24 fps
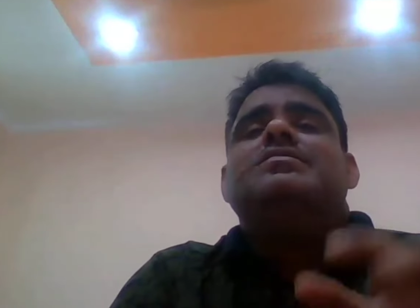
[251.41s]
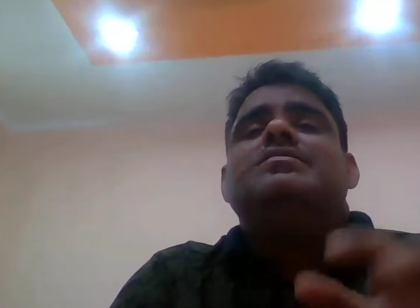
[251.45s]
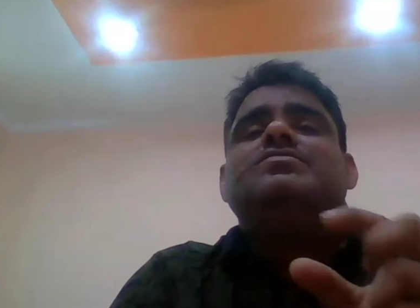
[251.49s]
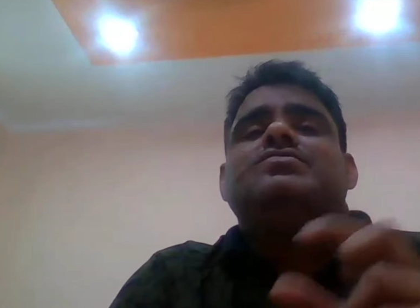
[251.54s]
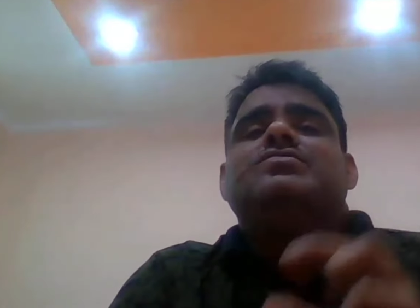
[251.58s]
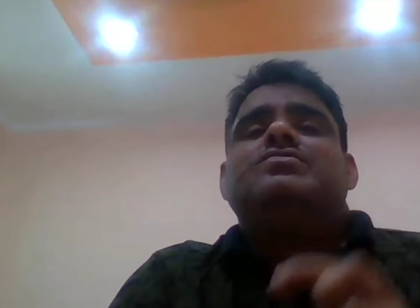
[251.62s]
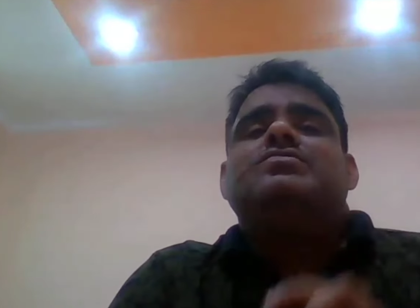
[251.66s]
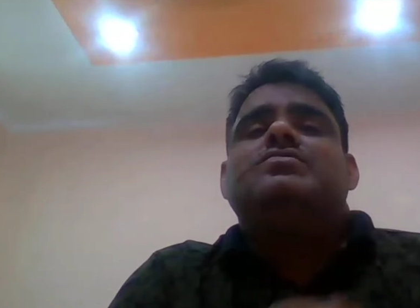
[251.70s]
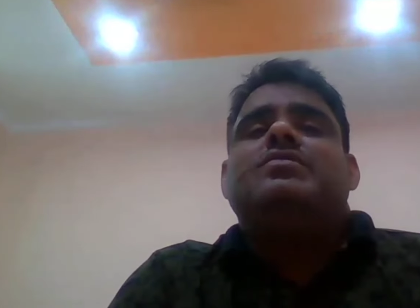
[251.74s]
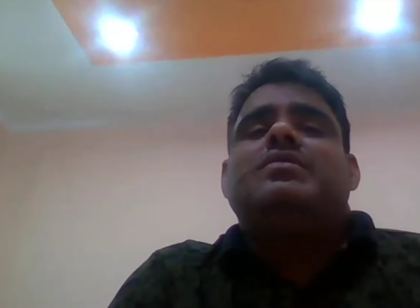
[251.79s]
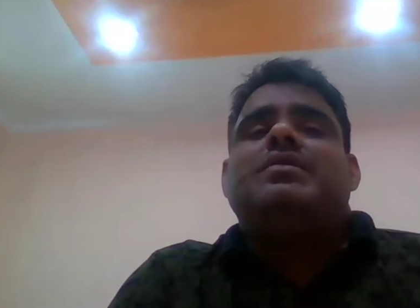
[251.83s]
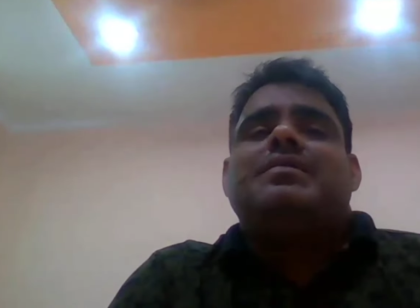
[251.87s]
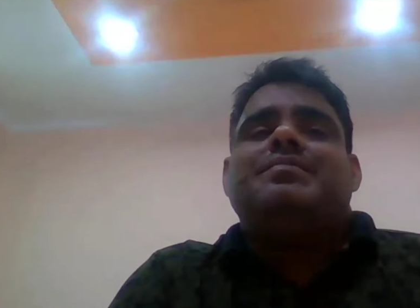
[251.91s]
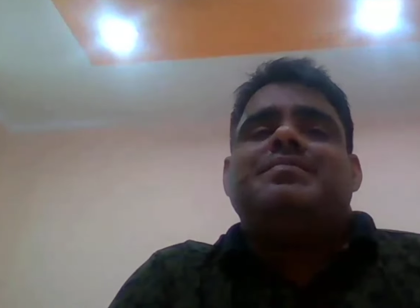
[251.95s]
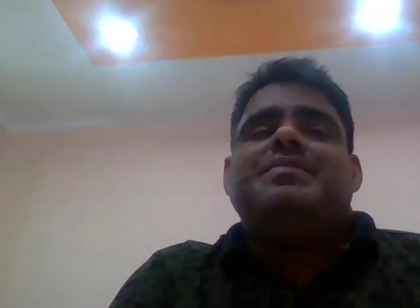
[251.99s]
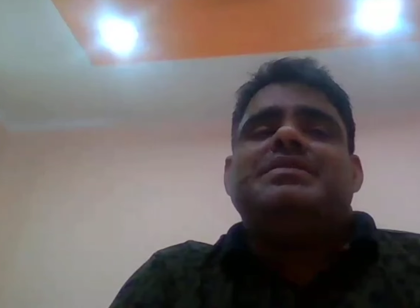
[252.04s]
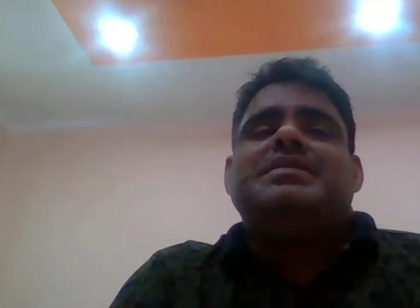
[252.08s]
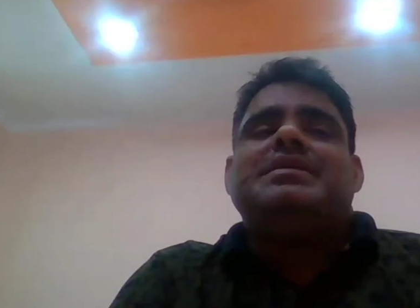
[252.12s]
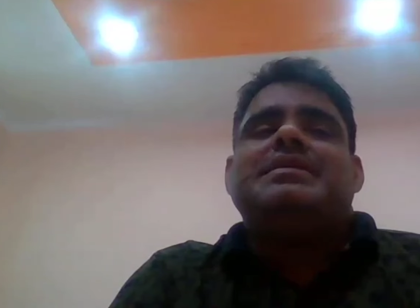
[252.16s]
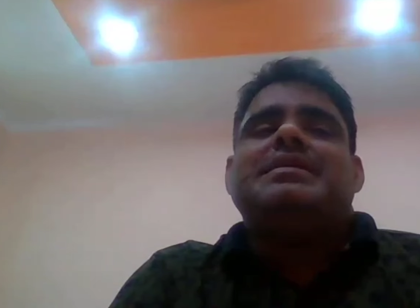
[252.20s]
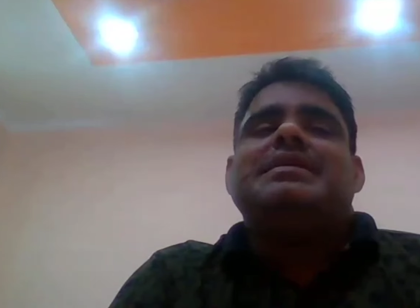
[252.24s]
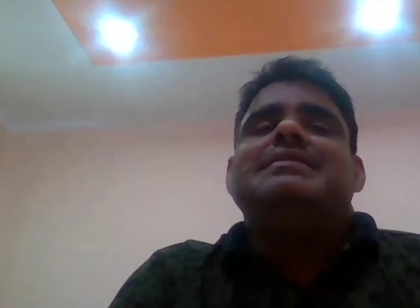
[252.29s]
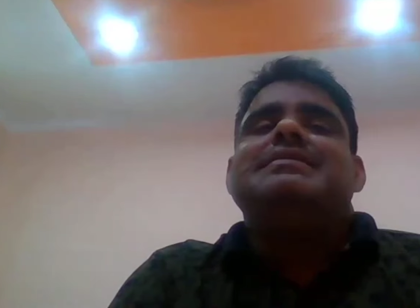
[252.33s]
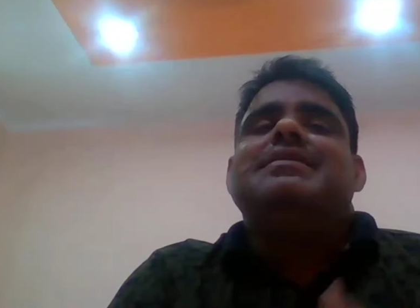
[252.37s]
So with
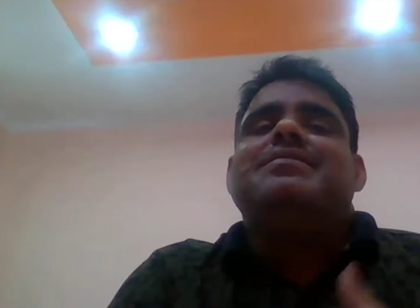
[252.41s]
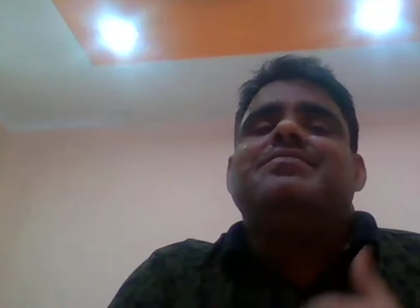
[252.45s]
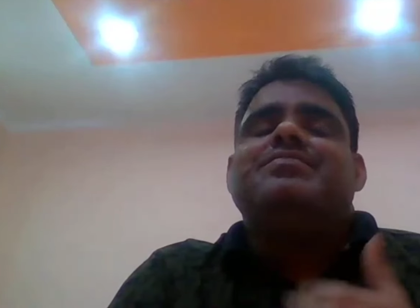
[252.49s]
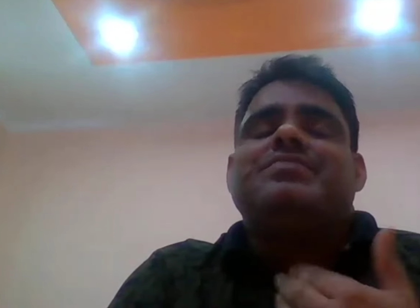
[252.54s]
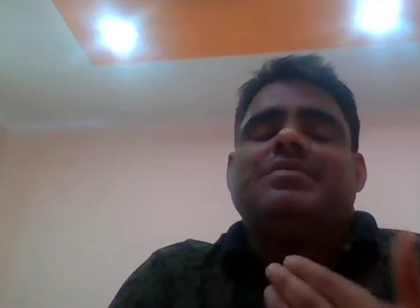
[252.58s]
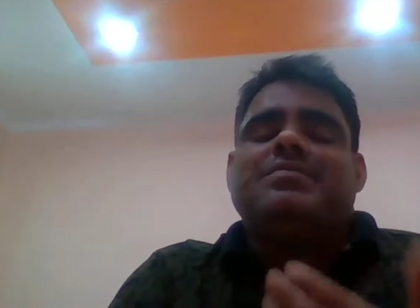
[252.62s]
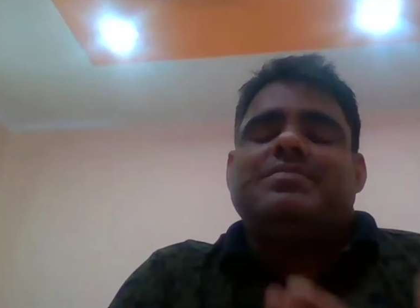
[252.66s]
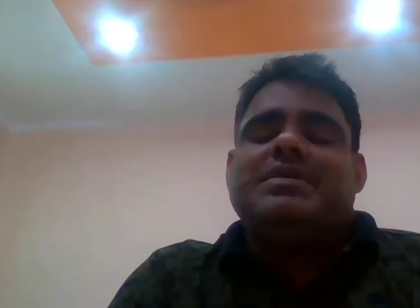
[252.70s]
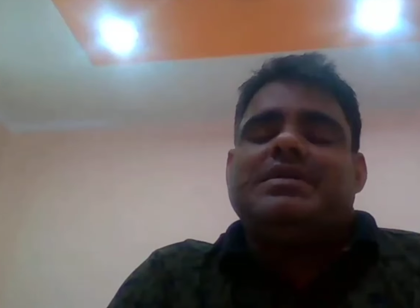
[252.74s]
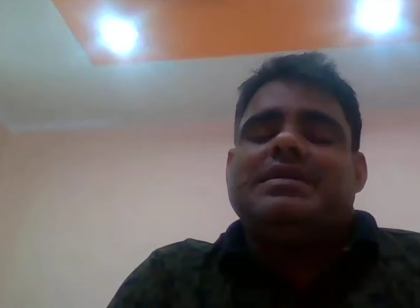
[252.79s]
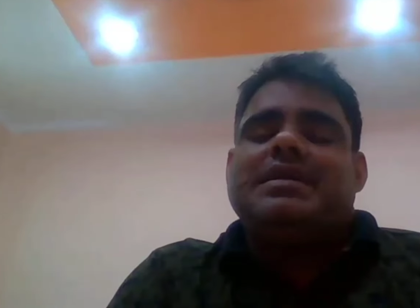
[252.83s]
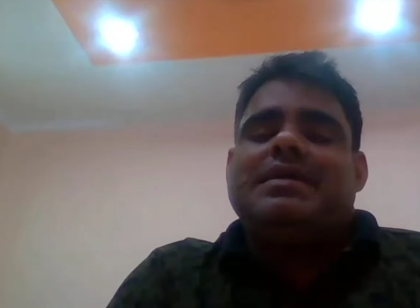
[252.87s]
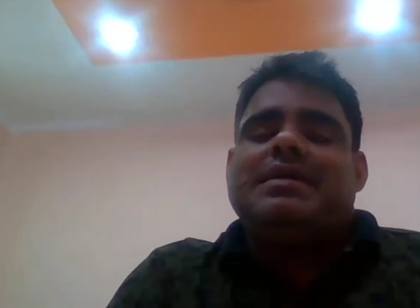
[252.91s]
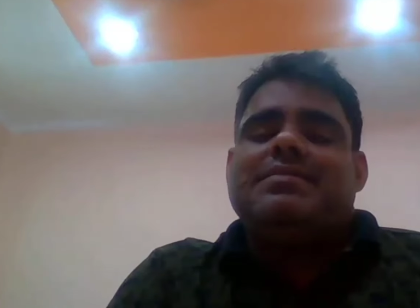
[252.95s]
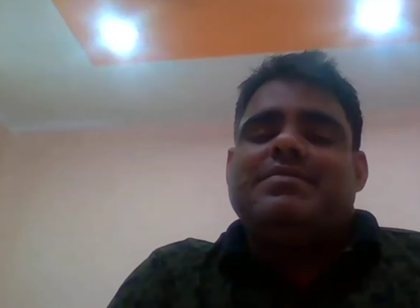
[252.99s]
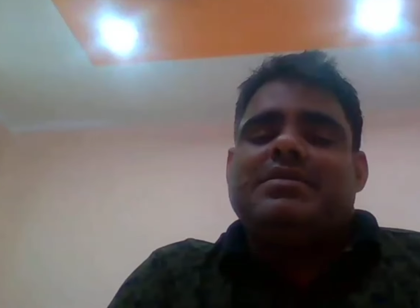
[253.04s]
the range of subnet,